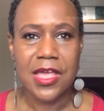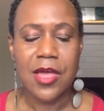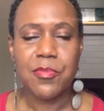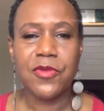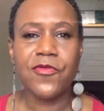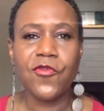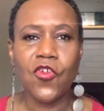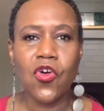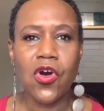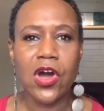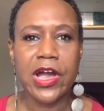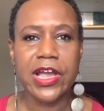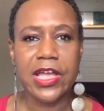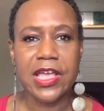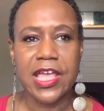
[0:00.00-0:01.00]

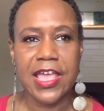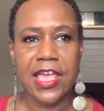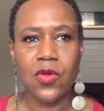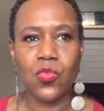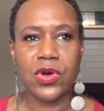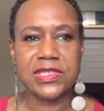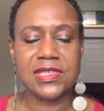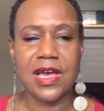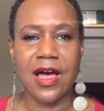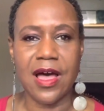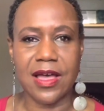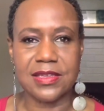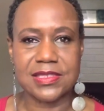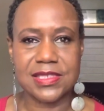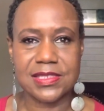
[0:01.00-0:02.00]
Before, it was
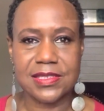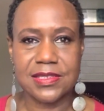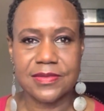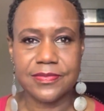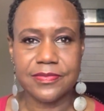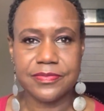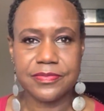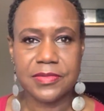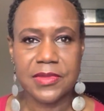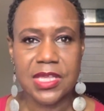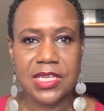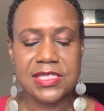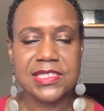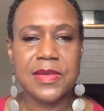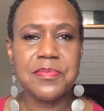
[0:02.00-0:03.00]
us,
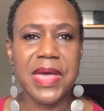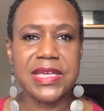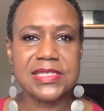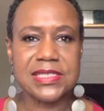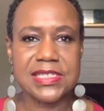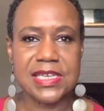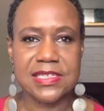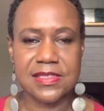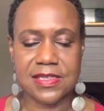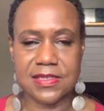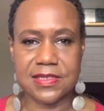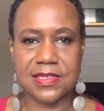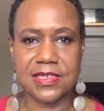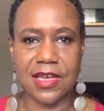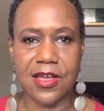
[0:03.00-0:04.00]
domestics
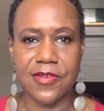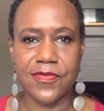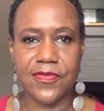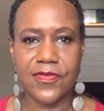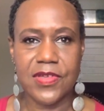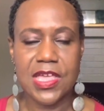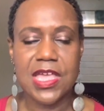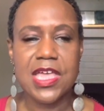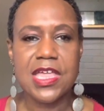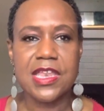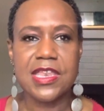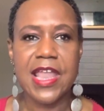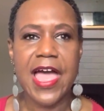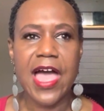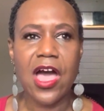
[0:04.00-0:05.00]
and stuff.
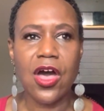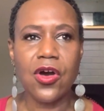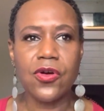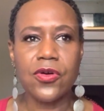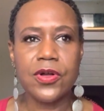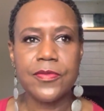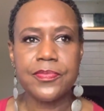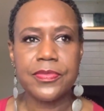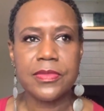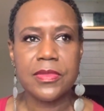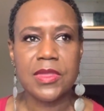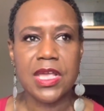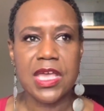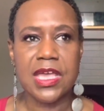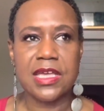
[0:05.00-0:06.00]
Now,
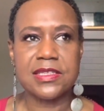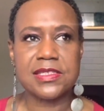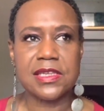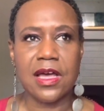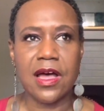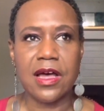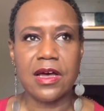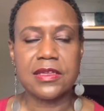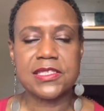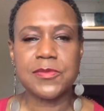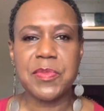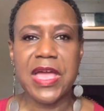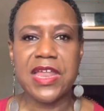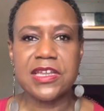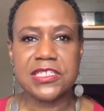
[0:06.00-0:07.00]
it's
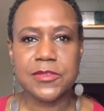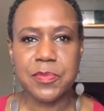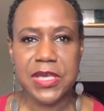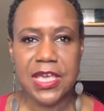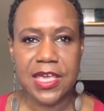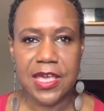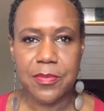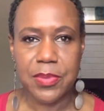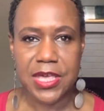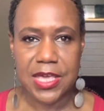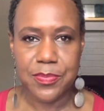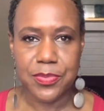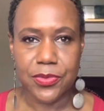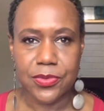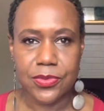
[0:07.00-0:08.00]
Spanish-speaking
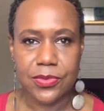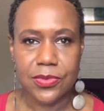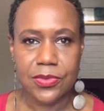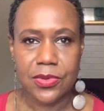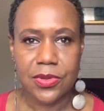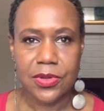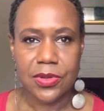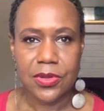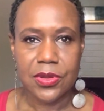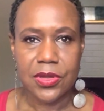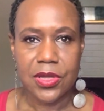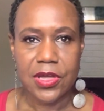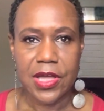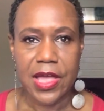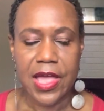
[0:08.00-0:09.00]
people
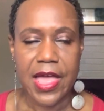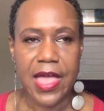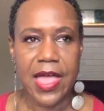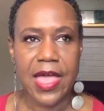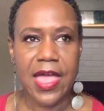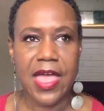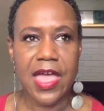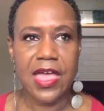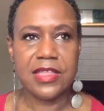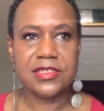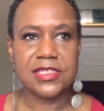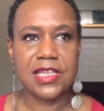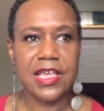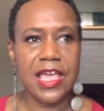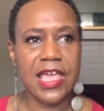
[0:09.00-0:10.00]

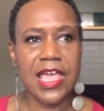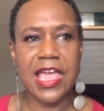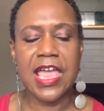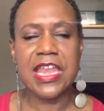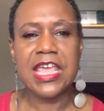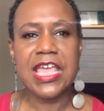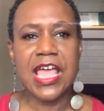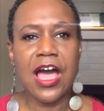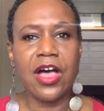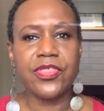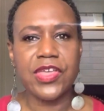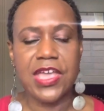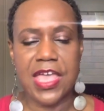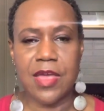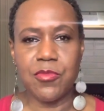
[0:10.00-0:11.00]
and any
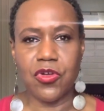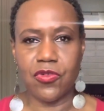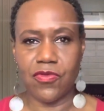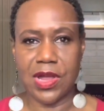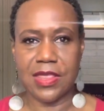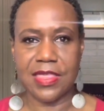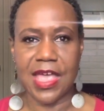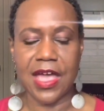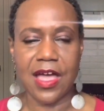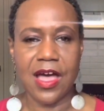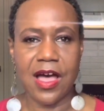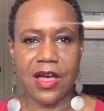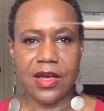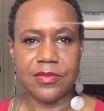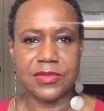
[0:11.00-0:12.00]
other immigrant that
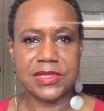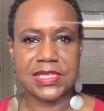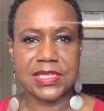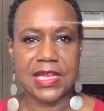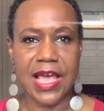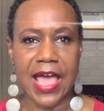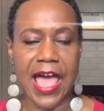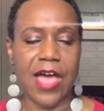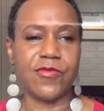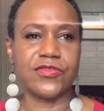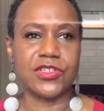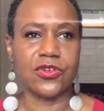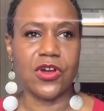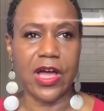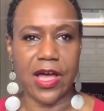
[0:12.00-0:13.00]
comes
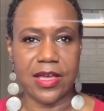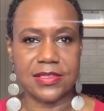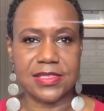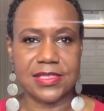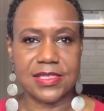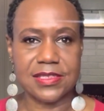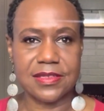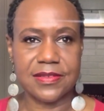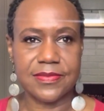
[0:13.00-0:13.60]
after us,